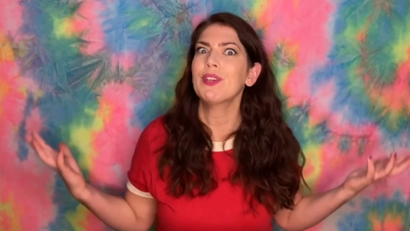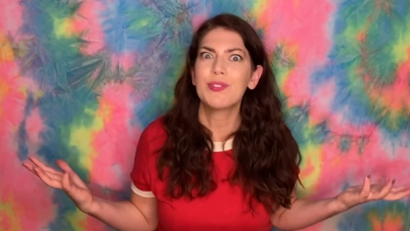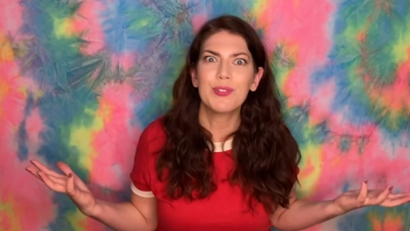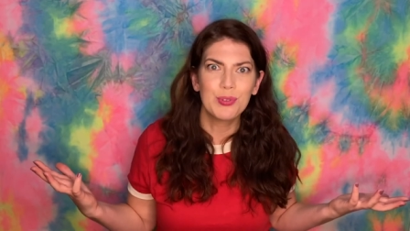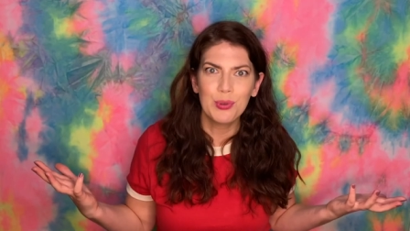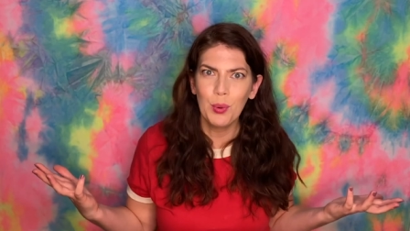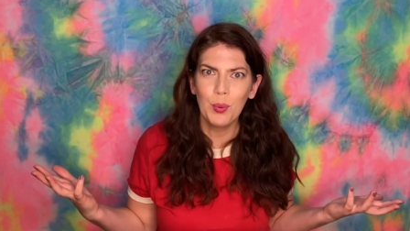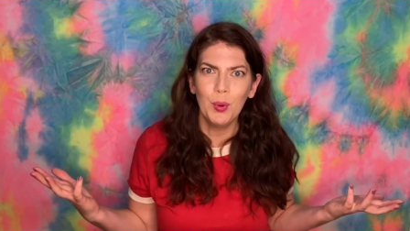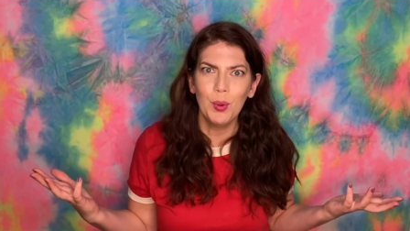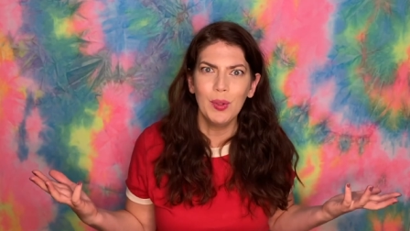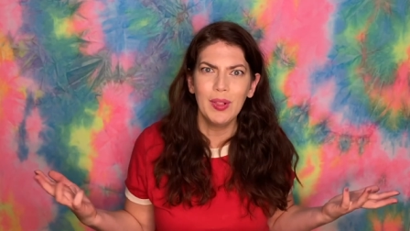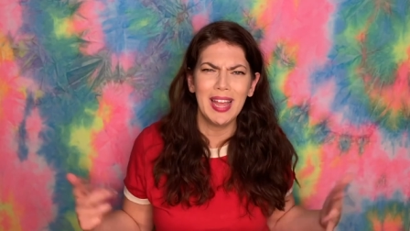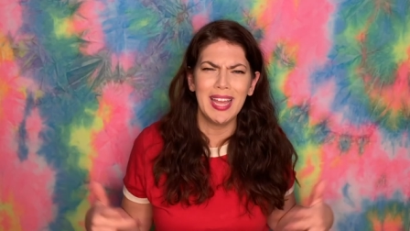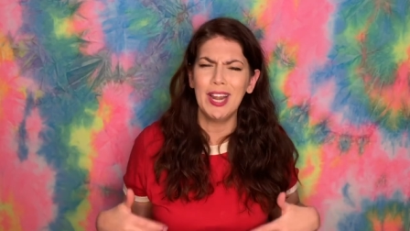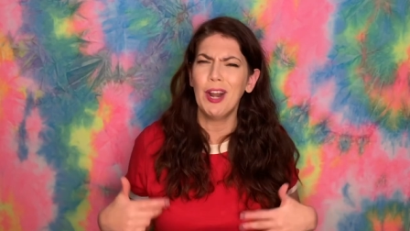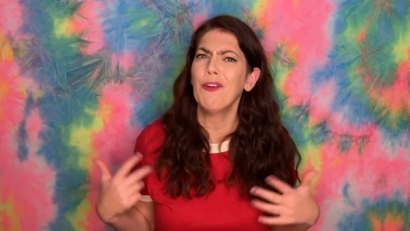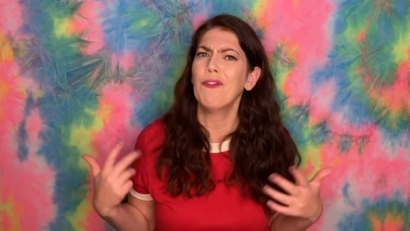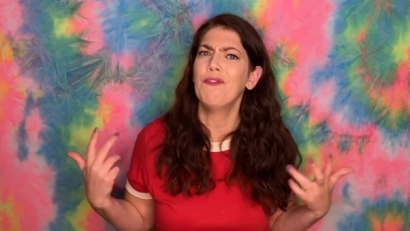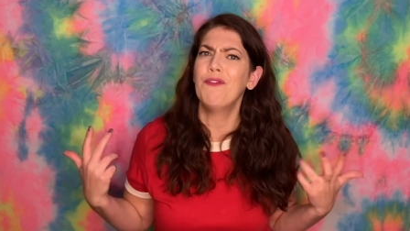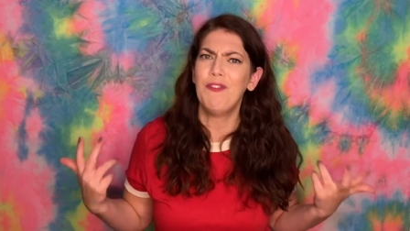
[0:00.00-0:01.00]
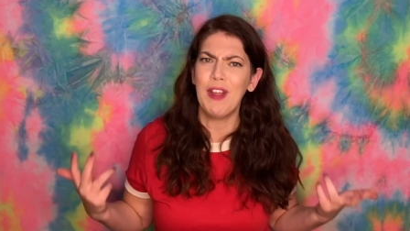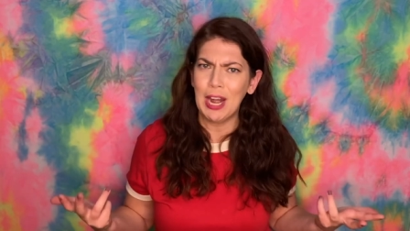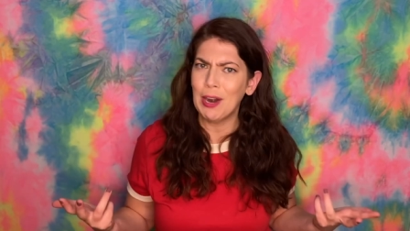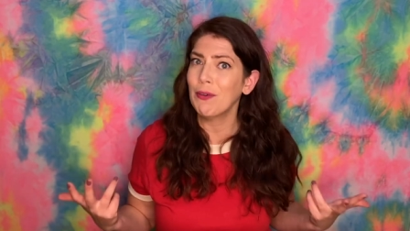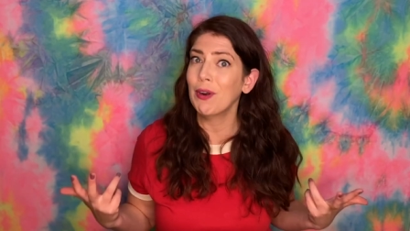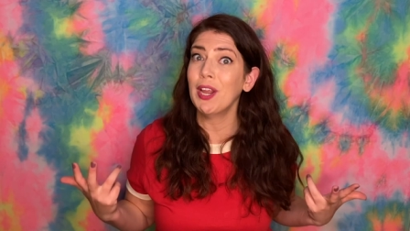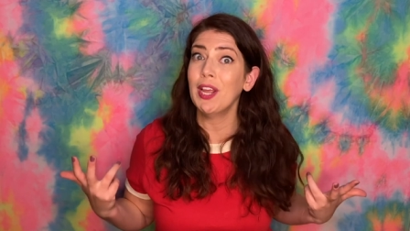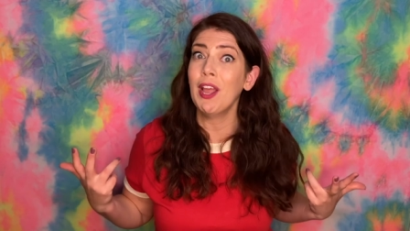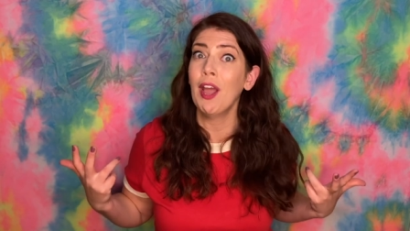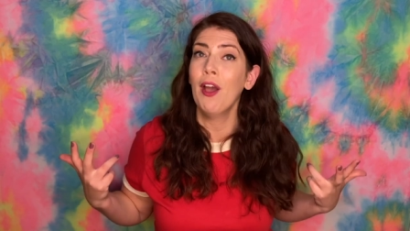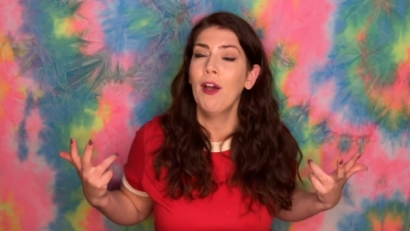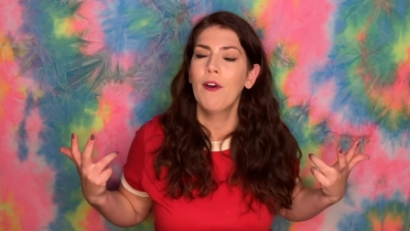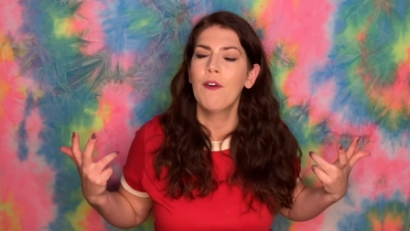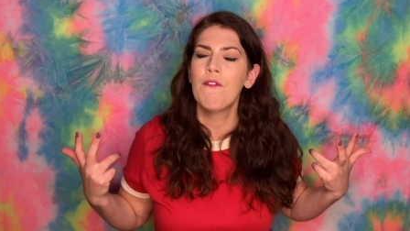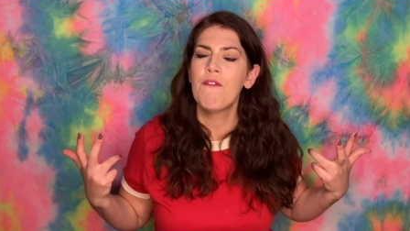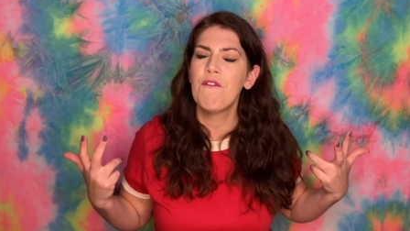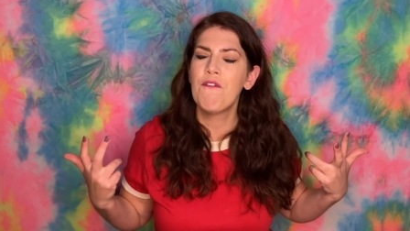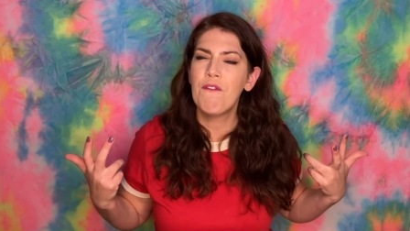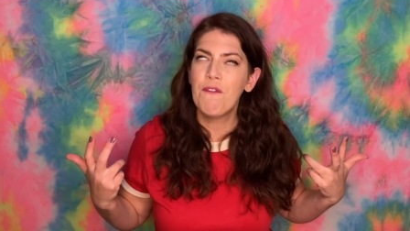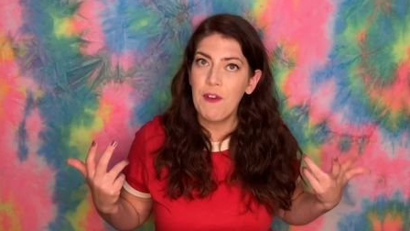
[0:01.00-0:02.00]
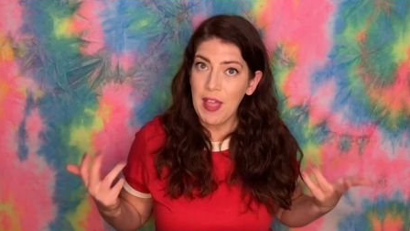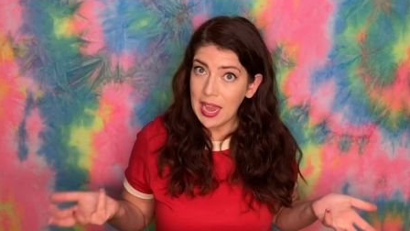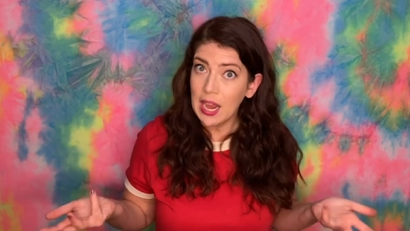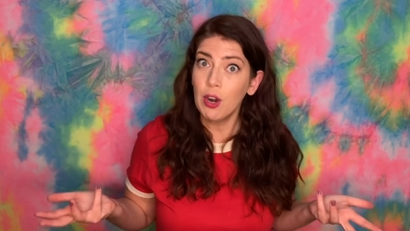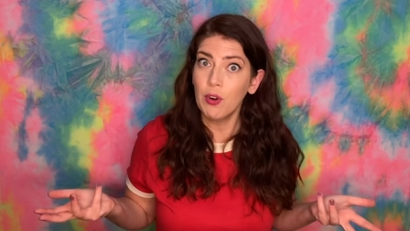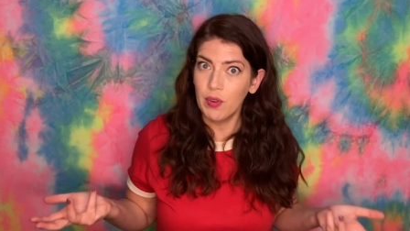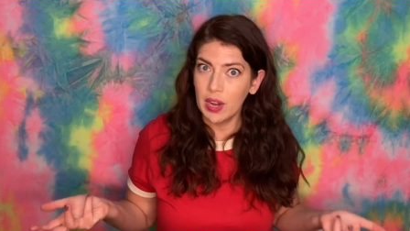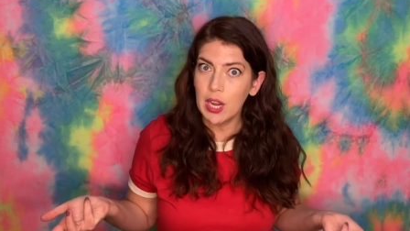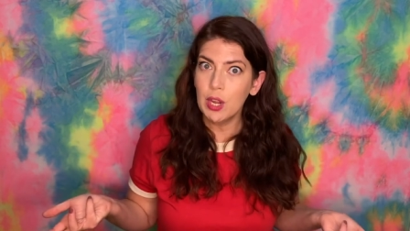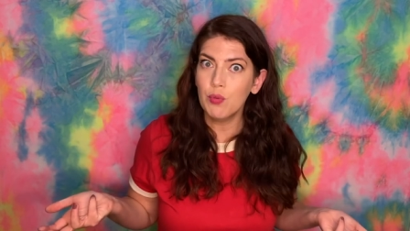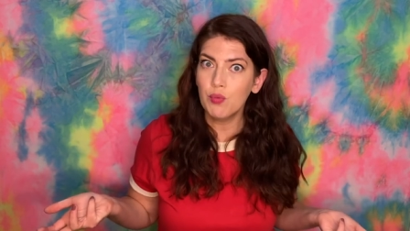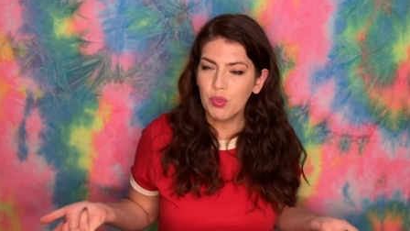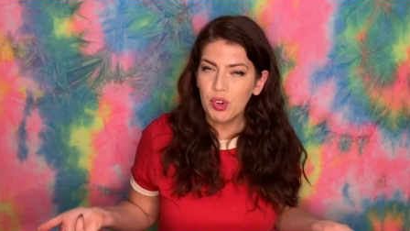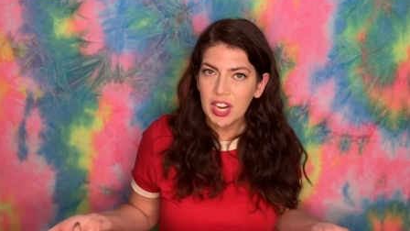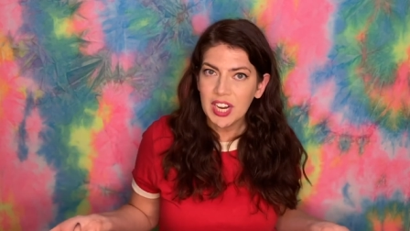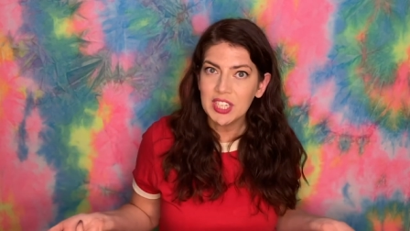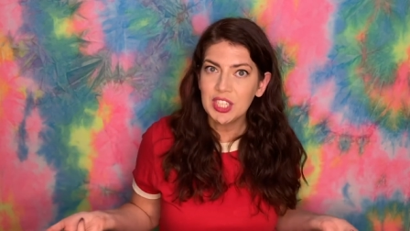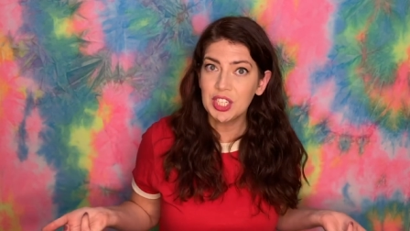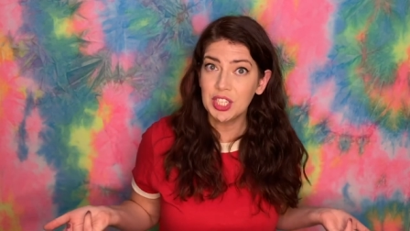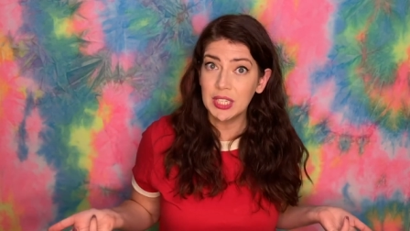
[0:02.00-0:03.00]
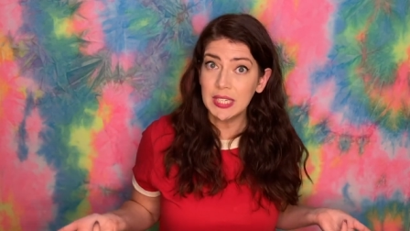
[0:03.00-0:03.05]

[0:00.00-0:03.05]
school in a very, very rich